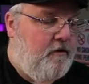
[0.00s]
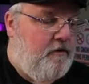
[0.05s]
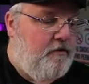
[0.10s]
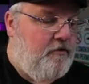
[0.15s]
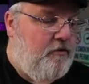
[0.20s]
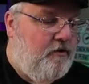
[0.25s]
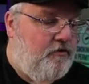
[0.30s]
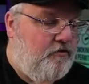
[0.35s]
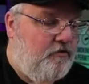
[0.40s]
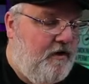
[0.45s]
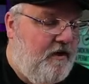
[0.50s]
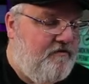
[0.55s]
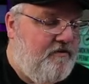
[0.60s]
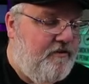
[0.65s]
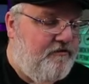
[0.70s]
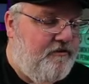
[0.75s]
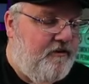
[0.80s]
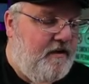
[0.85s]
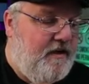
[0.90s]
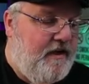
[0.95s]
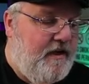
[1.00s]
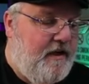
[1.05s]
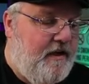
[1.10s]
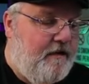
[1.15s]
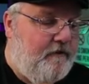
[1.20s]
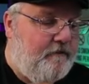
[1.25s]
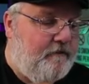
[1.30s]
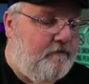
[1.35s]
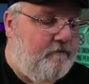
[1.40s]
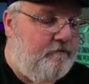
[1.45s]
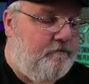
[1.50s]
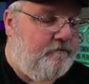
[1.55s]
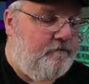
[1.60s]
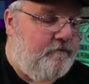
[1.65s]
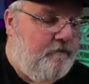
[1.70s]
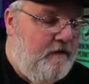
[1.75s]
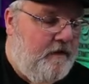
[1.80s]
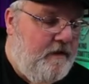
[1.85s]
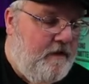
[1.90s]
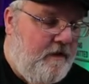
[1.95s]
You also have different layout.
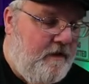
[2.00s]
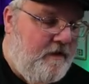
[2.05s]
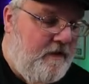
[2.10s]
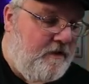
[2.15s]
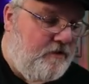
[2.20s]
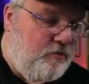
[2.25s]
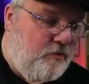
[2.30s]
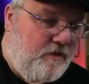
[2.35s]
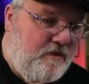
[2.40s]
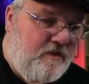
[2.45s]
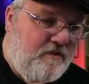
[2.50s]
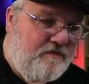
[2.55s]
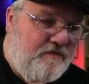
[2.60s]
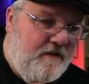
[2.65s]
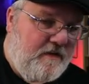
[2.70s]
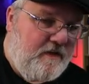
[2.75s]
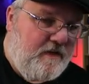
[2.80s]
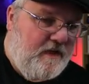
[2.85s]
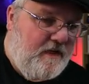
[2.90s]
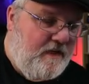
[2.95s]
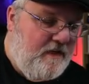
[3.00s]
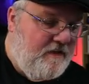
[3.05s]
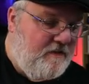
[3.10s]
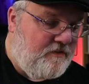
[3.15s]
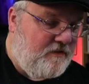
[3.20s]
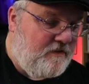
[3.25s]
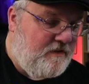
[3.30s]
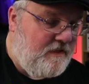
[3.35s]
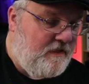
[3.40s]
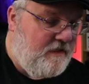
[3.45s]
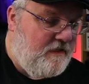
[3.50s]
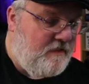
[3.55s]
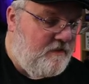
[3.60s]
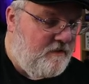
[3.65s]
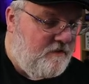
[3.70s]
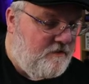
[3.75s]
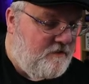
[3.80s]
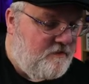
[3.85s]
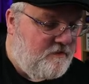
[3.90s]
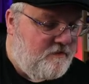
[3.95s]
This one is very easily
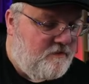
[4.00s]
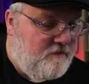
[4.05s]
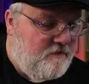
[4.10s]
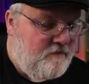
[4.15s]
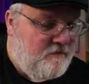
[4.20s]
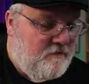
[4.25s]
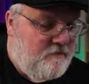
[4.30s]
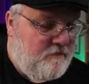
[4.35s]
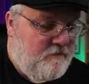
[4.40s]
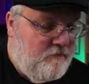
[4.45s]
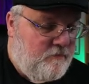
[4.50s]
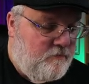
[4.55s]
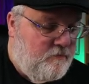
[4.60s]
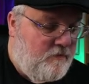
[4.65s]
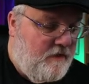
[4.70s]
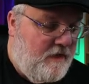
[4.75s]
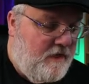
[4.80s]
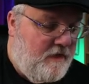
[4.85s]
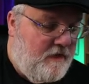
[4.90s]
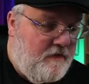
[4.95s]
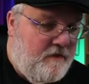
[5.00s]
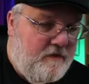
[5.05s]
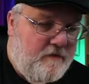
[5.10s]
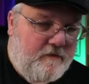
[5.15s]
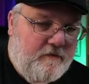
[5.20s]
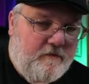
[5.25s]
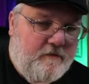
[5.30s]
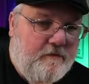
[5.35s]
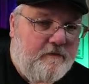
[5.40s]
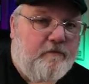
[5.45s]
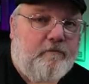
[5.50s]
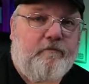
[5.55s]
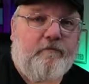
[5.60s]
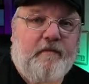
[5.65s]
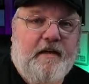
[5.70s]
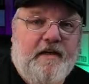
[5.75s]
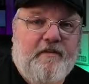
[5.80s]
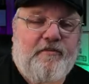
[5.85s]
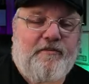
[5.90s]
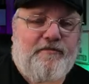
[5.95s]
read,
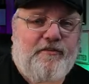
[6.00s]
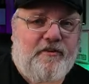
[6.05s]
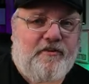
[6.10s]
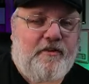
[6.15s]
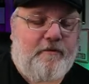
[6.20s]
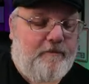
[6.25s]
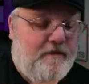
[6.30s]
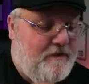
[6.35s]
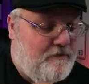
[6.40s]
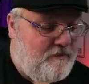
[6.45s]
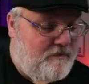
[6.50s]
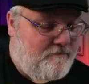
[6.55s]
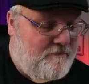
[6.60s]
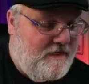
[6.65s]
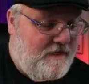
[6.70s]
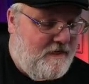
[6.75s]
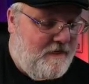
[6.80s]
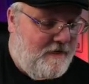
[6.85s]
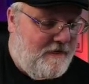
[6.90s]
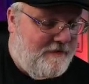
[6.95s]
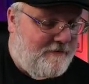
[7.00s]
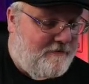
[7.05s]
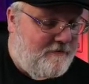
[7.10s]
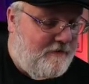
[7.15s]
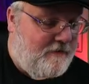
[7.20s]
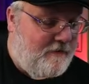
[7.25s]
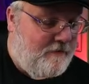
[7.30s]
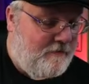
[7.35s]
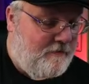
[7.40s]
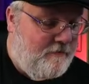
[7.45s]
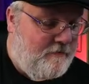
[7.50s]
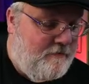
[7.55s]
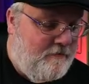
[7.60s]
even for somebody with my eyesight.